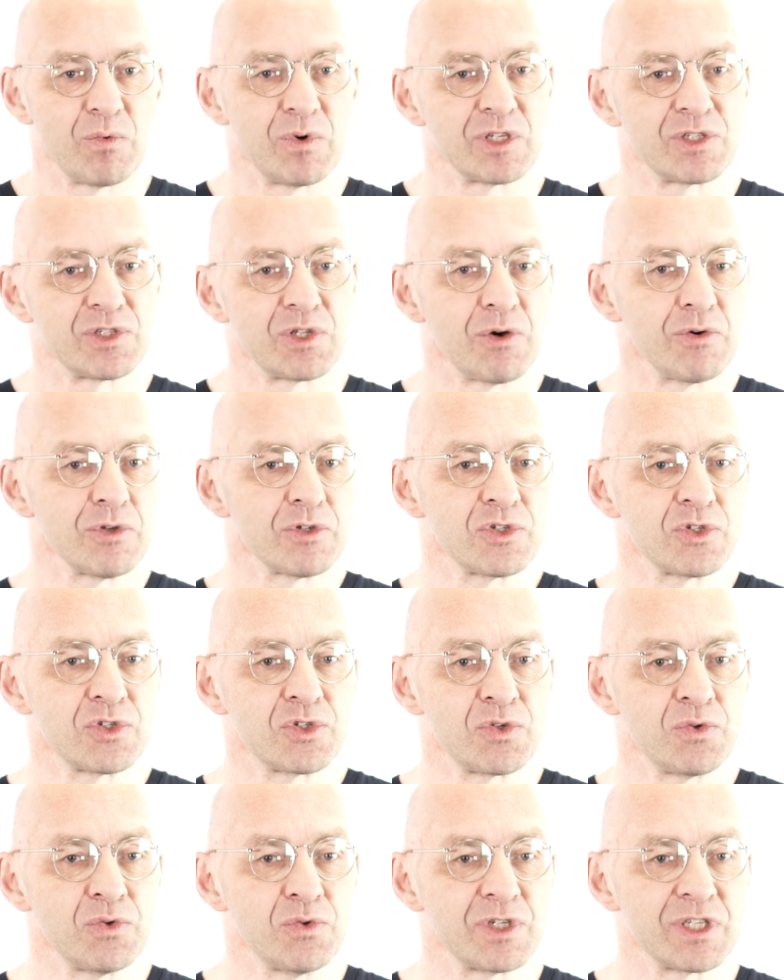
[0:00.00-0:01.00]
With those
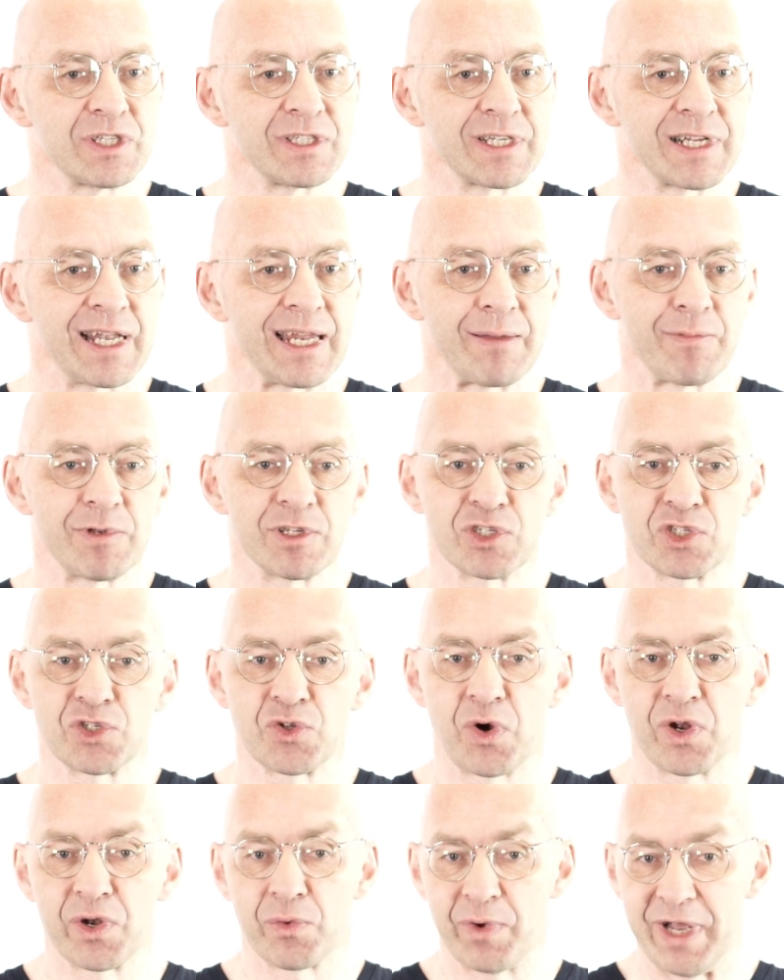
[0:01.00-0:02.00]
2 disclaimers
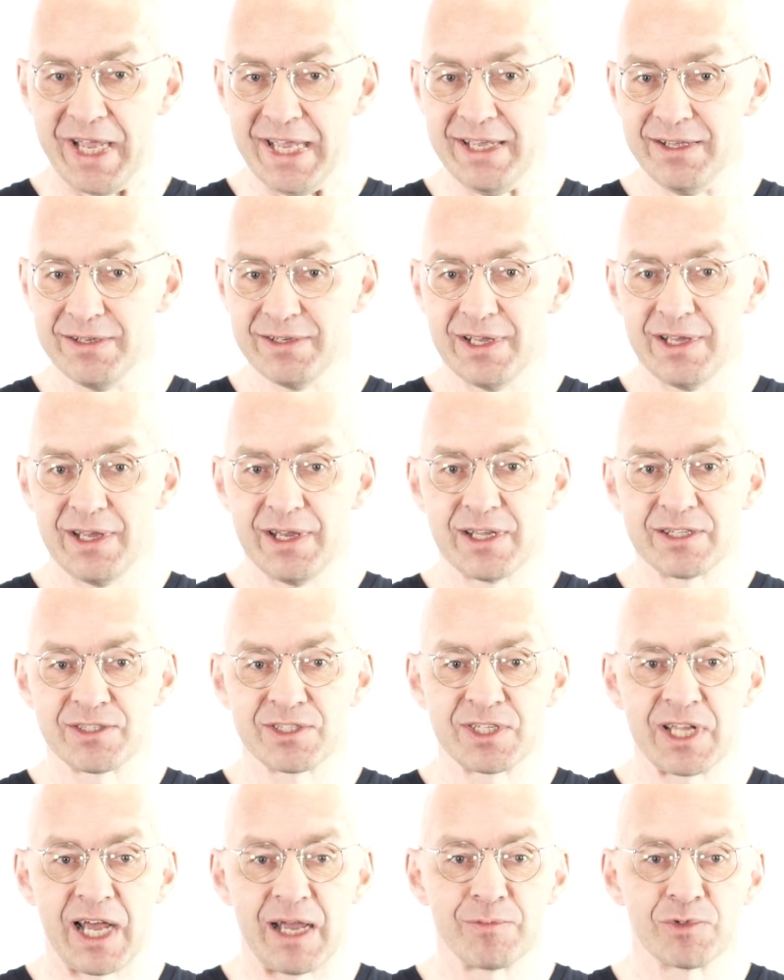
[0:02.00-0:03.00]
stored away,
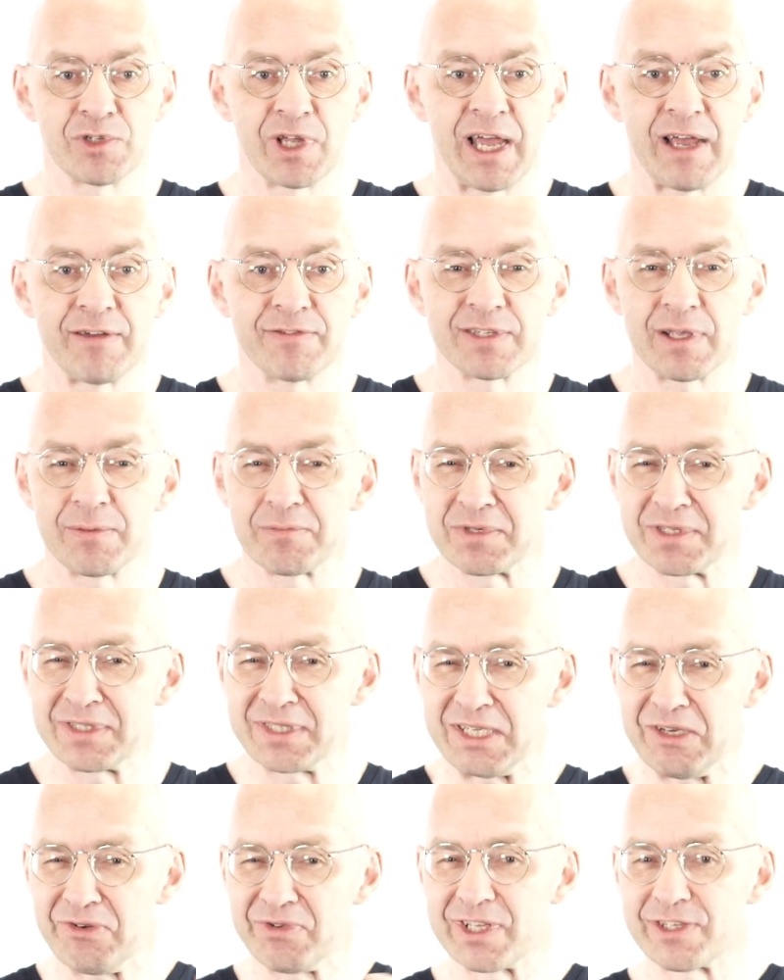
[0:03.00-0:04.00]
it's time to have some
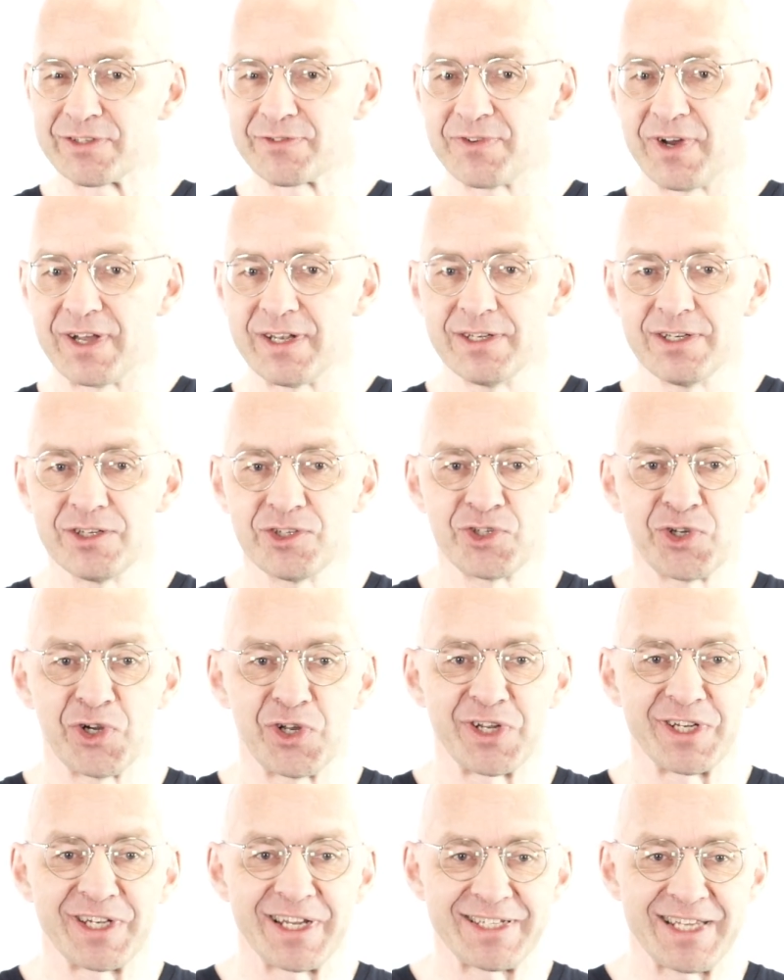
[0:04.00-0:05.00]
serious fun
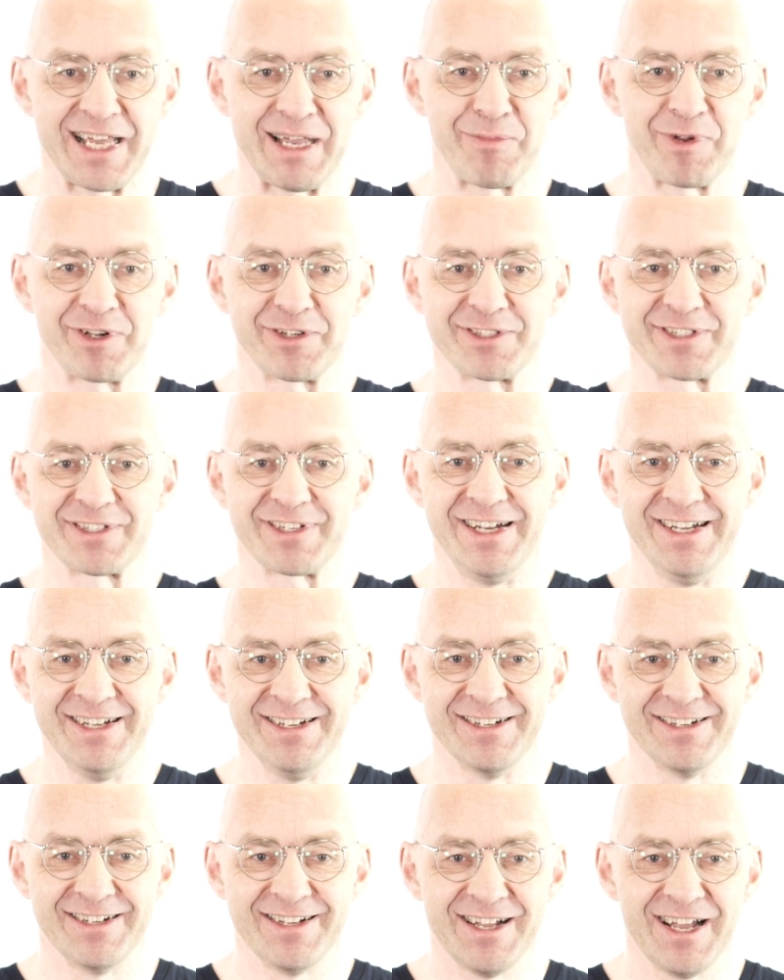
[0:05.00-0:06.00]
turning the tables.
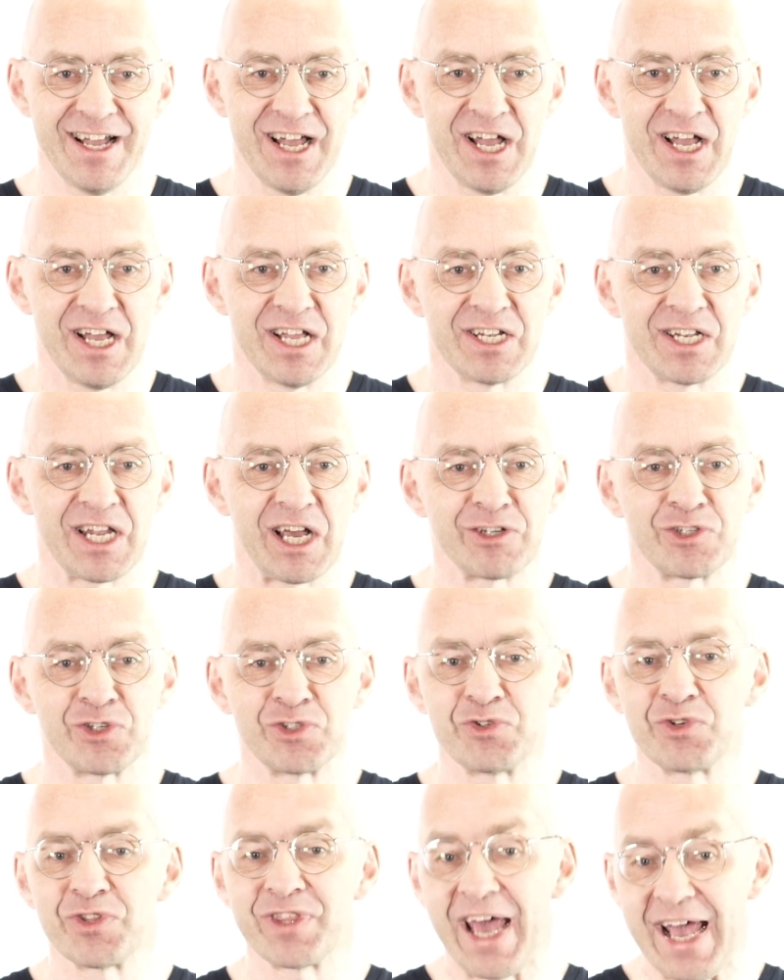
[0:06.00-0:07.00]
Now,
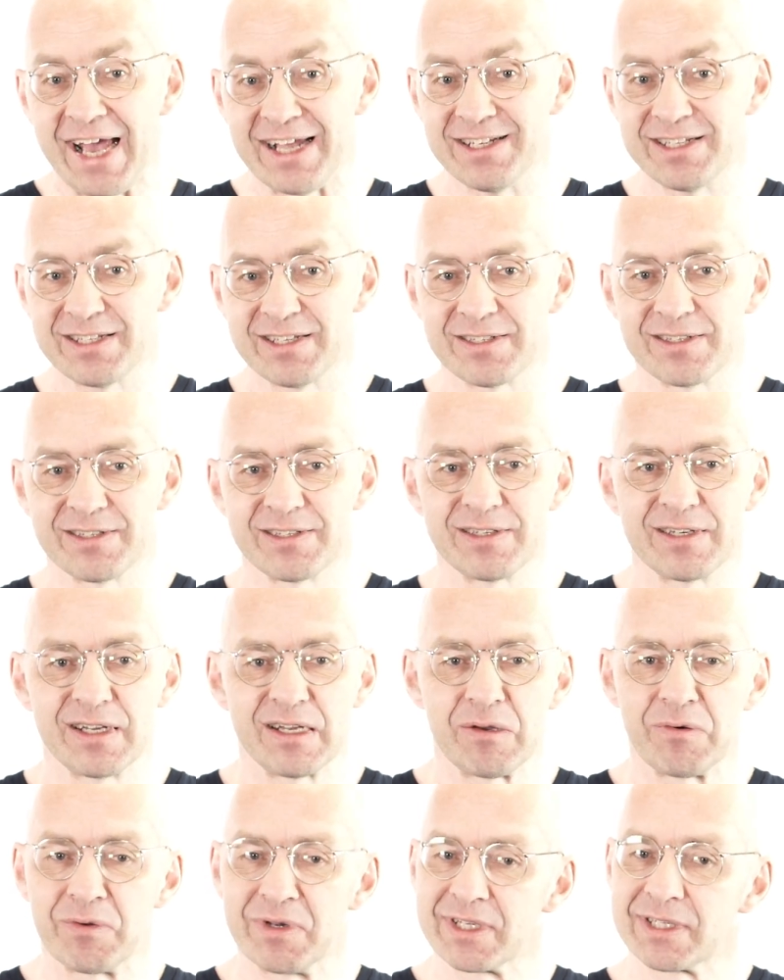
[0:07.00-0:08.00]
to do that,
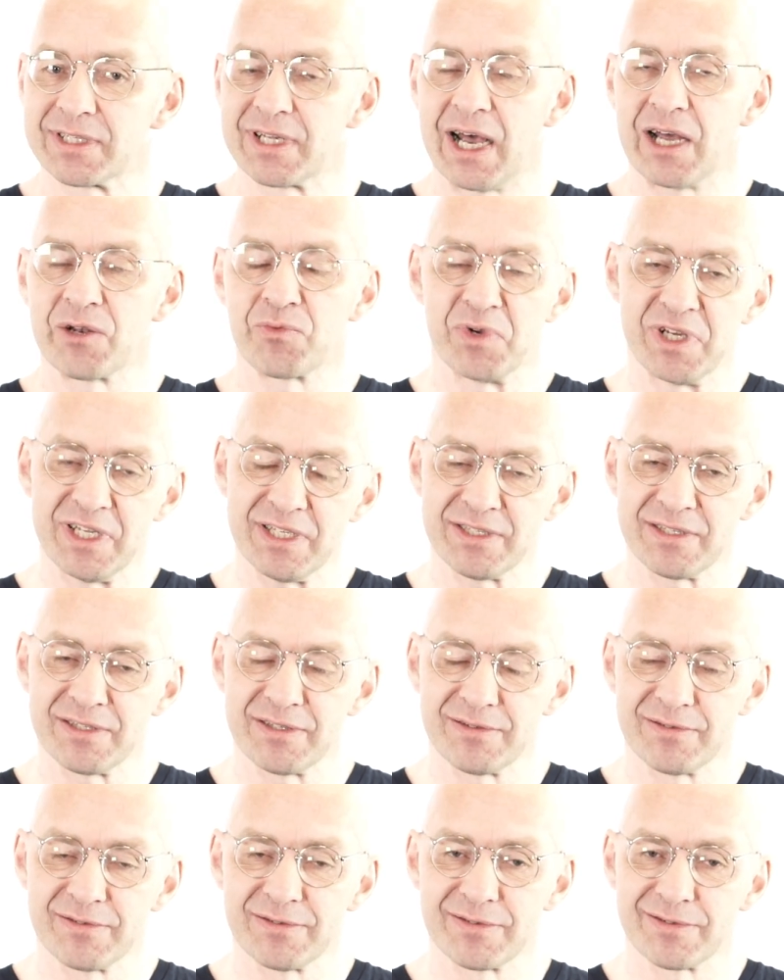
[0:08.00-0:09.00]
we'll start
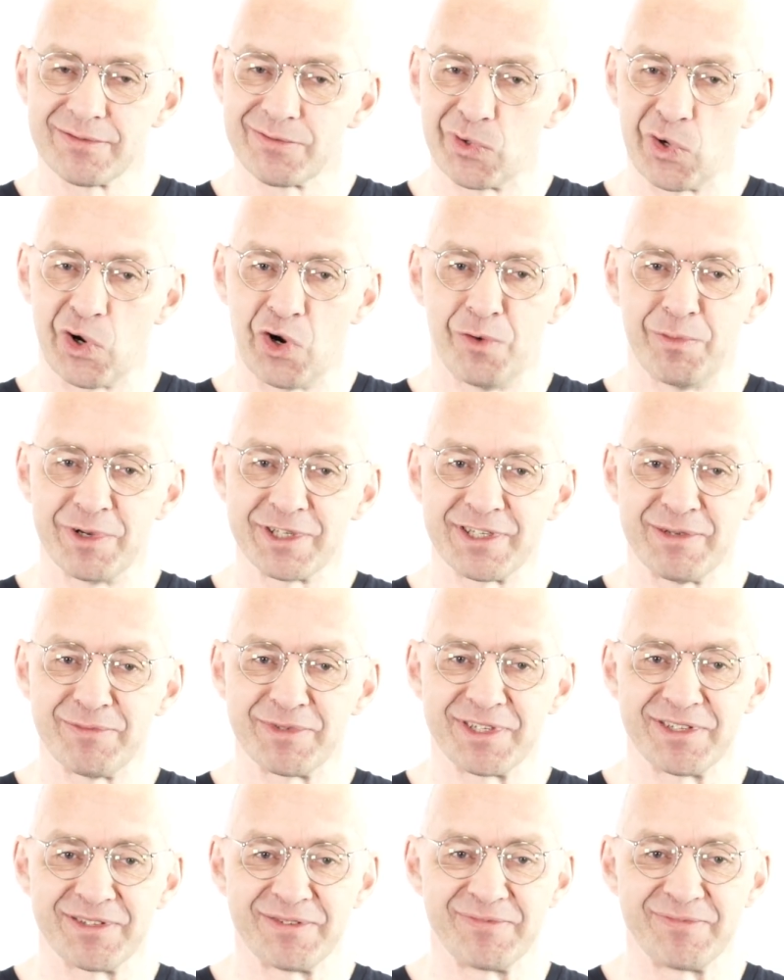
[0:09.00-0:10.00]
with Homer
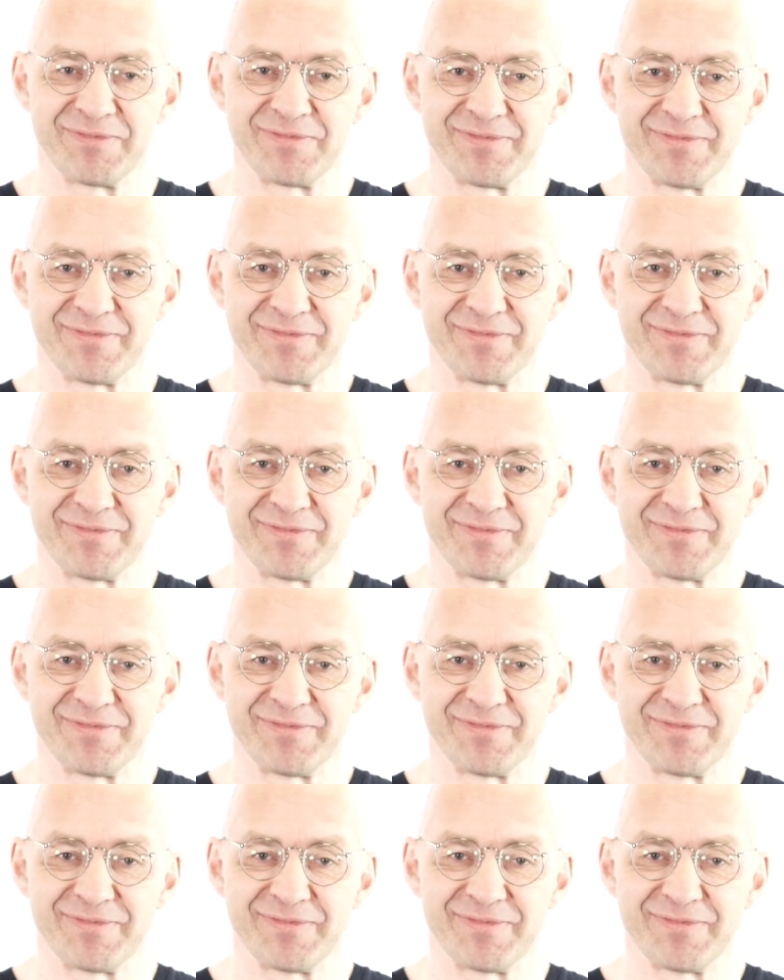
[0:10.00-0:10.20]
Simpson.